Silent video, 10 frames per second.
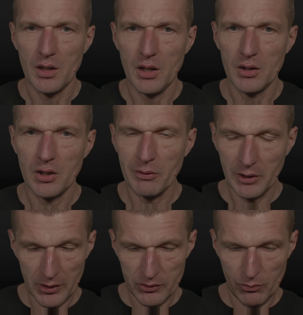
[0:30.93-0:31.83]
And
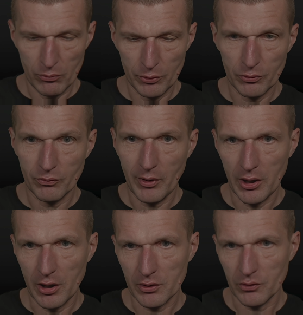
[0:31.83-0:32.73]
nowadays we will use
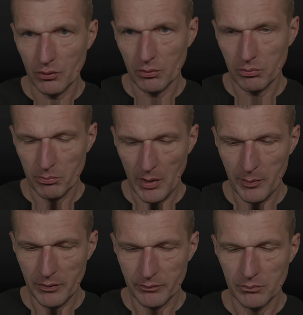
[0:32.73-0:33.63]
var args or
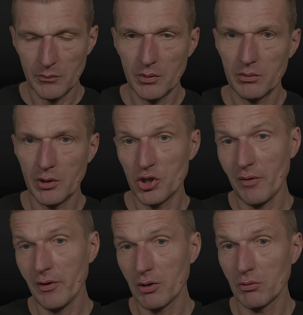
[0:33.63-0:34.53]
maybe even a
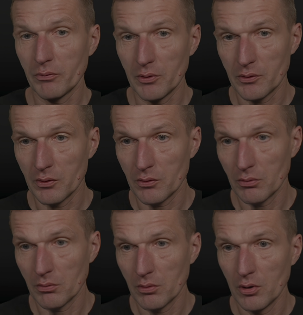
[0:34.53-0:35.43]
Java record, for
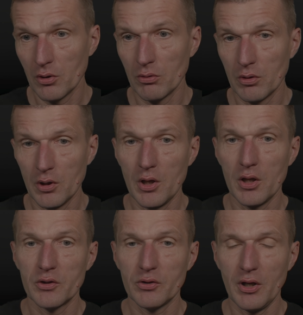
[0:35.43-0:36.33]
instance.
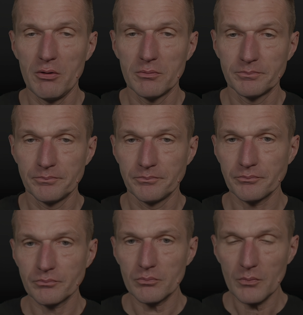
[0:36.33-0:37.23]
So now
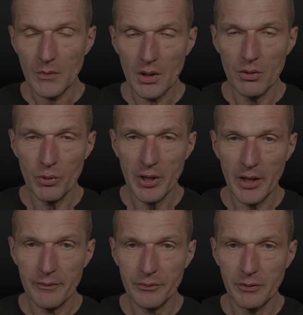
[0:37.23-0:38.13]
we
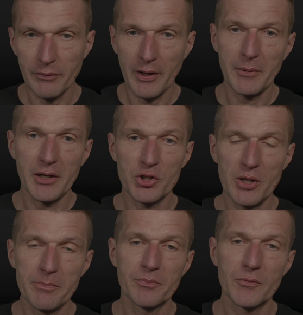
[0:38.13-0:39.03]
have the file
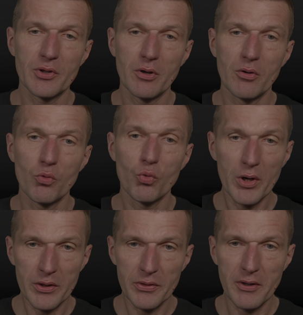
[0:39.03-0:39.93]
manager. So
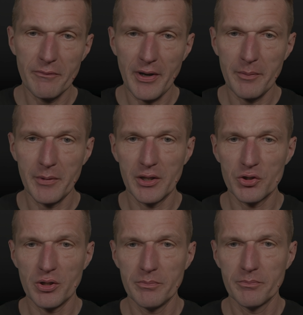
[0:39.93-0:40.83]
with the file
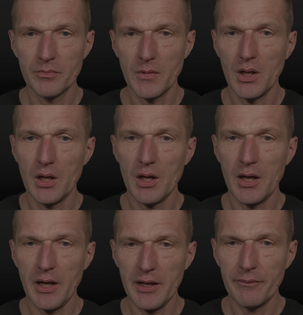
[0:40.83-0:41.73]
manager,
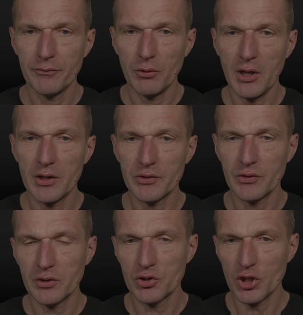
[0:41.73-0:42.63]
I have to
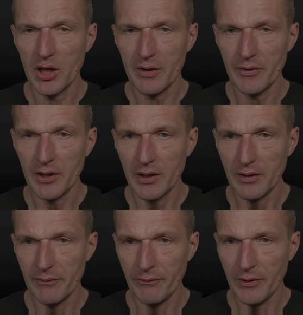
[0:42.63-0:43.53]
ask
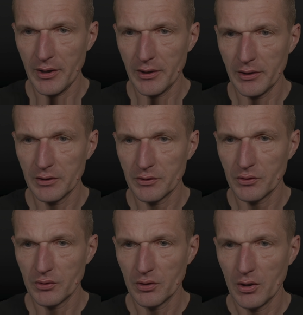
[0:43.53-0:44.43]
Java
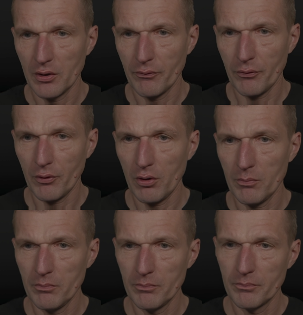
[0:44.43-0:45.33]
files
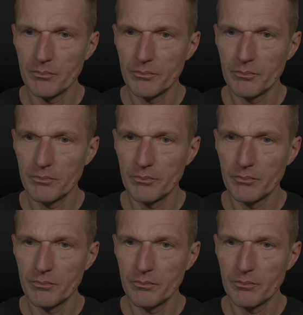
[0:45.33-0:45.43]
from